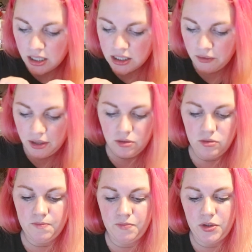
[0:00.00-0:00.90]
So let's have a
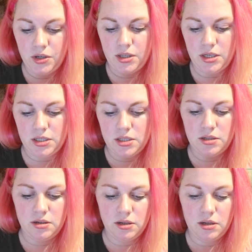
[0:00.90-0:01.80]
little look at this.
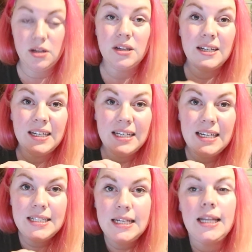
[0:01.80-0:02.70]

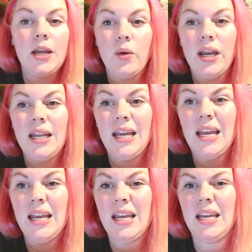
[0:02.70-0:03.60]
it's teeny weeny.
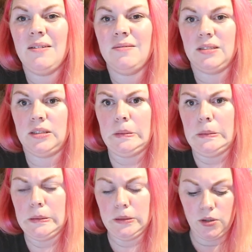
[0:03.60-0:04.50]

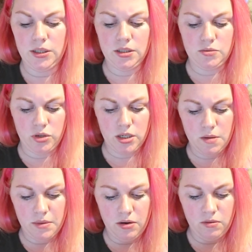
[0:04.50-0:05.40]
Oh, it doesn't want to
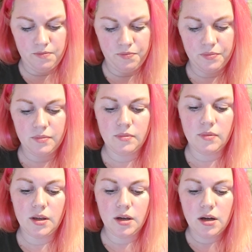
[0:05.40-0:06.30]
come out.
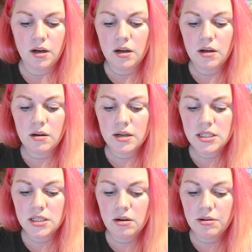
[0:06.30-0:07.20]
Oh, it's
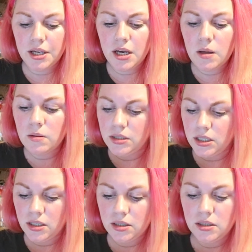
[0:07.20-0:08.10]
so cute.